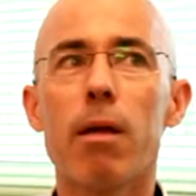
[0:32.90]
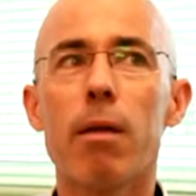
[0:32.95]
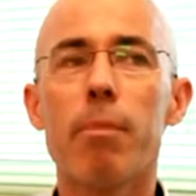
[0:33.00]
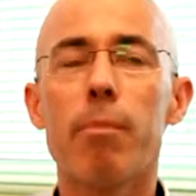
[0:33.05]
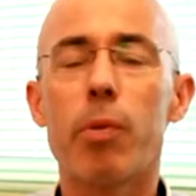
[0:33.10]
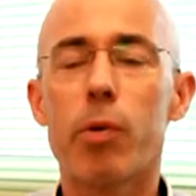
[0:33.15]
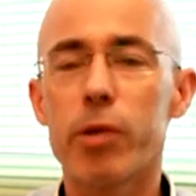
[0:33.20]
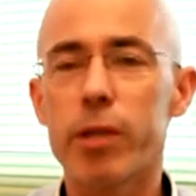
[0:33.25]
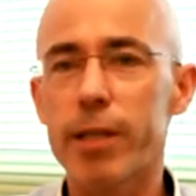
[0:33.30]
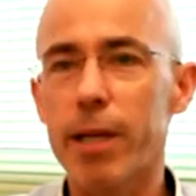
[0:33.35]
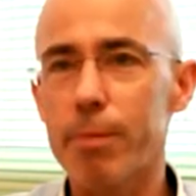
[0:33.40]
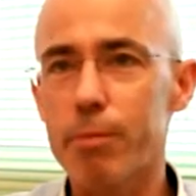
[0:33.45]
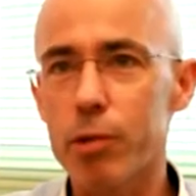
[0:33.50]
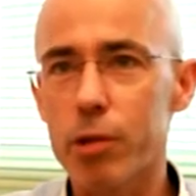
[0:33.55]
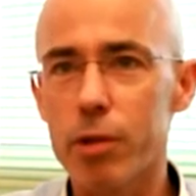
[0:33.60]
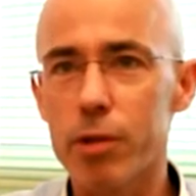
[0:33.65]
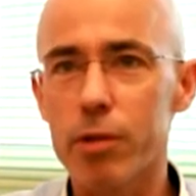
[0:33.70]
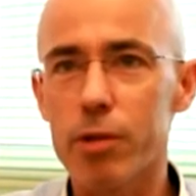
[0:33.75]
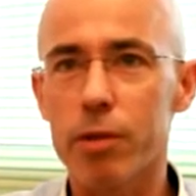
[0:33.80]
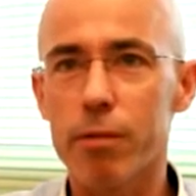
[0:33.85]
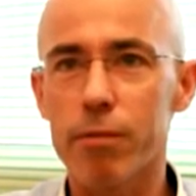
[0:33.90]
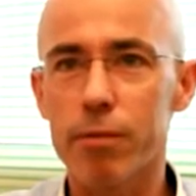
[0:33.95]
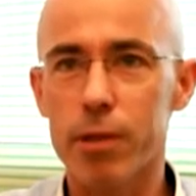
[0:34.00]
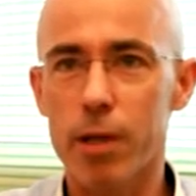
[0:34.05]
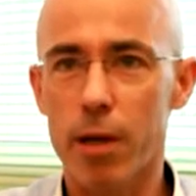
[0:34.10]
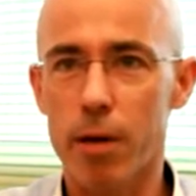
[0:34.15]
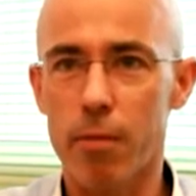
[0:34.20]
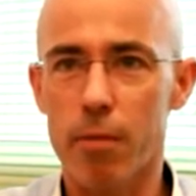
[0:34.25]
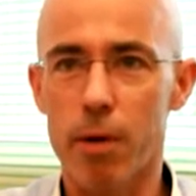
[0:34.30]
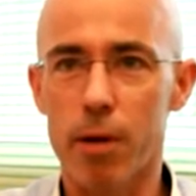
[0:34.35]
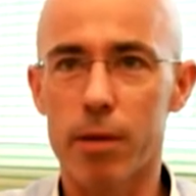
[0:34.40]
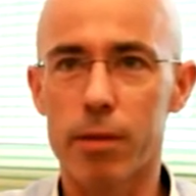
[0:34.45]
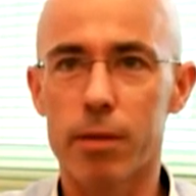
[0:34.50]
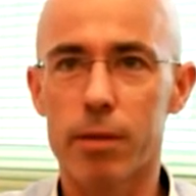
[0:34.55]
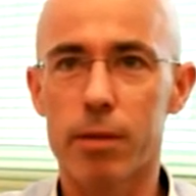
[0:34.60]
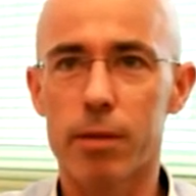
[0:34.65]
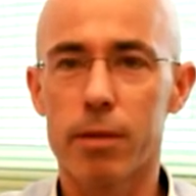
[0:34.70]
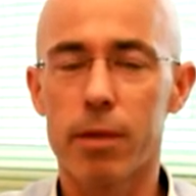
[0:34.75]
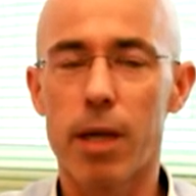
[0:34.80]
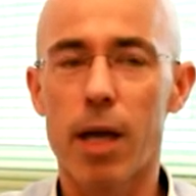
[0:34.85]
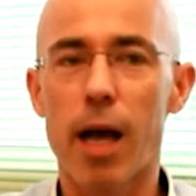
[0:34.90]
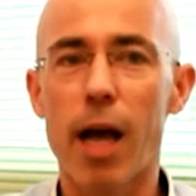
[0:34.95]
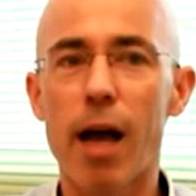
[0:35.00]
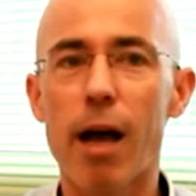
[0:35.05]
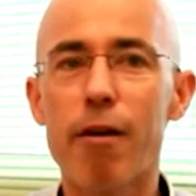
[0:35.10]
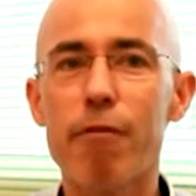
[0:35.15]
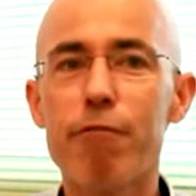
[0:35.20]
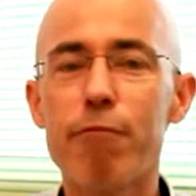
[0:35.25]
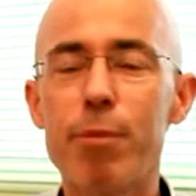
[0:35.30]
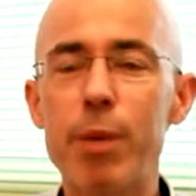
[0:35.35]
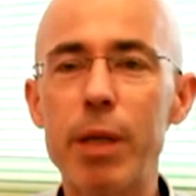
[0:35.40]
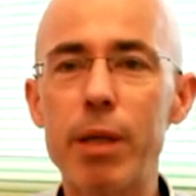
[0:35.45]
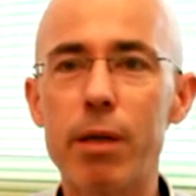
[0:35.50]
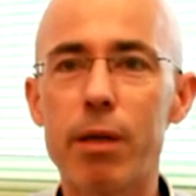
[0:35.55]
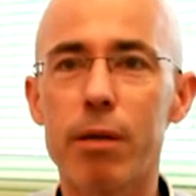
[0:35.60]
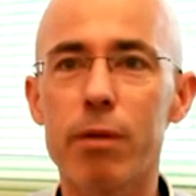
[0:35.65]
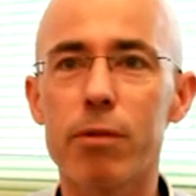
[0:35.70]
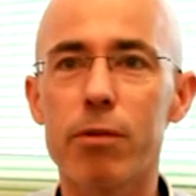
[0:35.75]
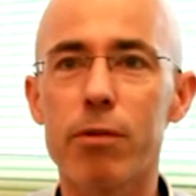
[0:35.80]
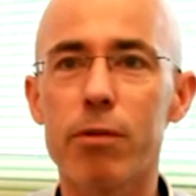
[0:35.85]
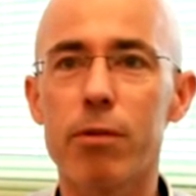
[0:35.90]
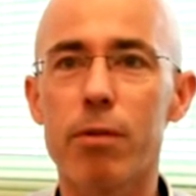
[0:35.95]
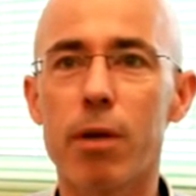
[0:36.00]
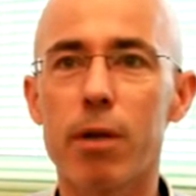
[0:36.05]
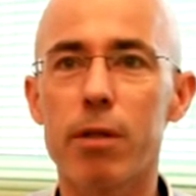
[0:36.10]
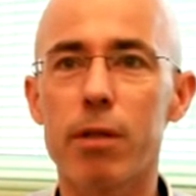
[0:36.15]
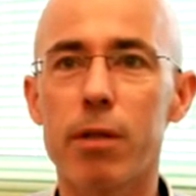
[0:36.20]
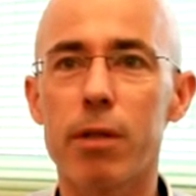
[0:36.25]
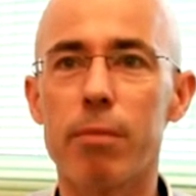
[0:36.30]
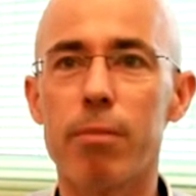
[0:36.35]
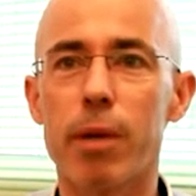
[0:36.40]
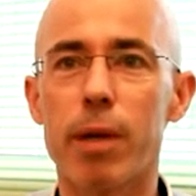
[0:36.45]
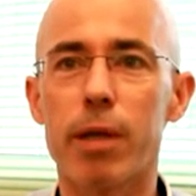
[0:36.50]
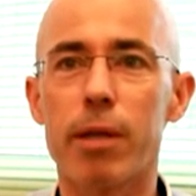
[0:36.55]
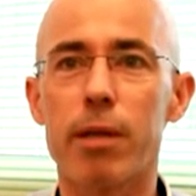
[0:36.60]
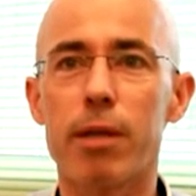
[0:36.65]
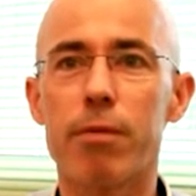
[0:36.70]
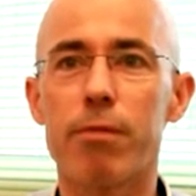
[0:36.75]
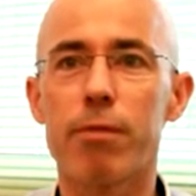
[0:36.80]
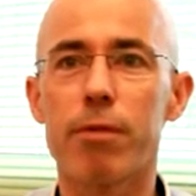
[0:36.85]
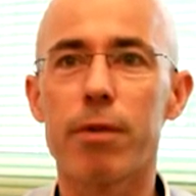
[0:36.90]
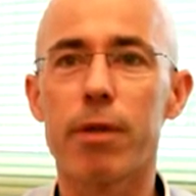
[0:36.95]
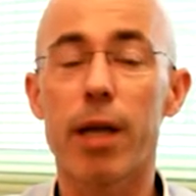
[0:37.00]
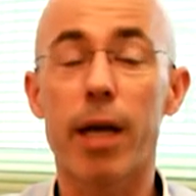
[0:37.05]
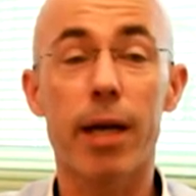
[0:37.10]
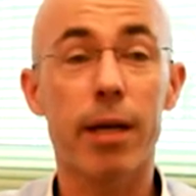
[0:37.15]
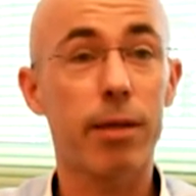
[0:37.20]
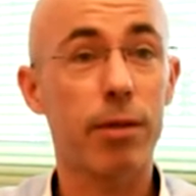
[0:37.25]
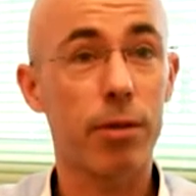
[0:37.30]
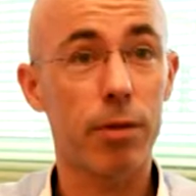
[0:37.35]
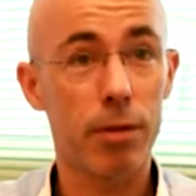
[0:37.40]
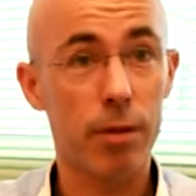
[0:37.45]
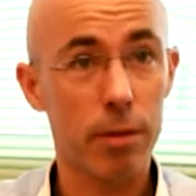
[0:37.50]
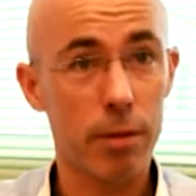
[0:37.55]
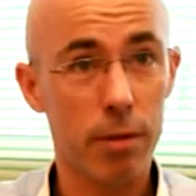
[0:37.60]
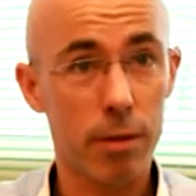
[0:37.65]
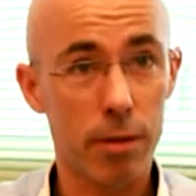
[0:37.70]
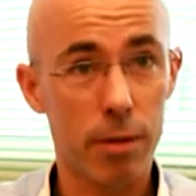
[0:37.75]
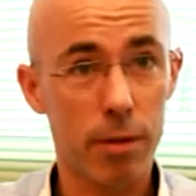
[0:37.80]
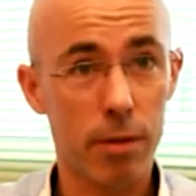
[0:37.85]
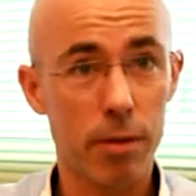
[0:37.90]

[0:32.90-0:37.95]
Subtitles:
perceptions of Taiwan have been constructed by different actors,